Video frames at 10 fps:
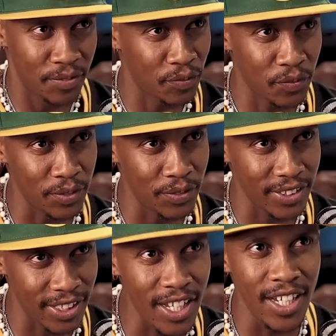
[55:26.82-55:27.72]

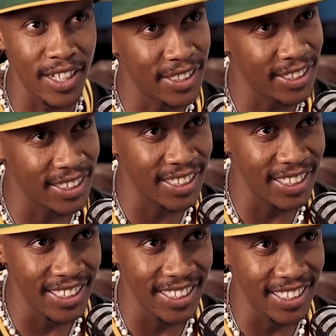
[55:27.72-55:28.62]
Mamba. Yeah. You know
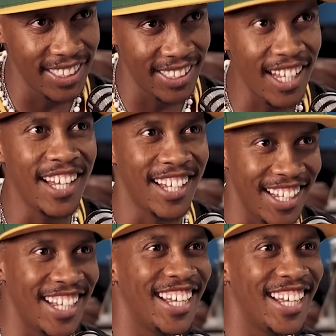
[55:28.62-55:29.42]
Mamba. Yeah.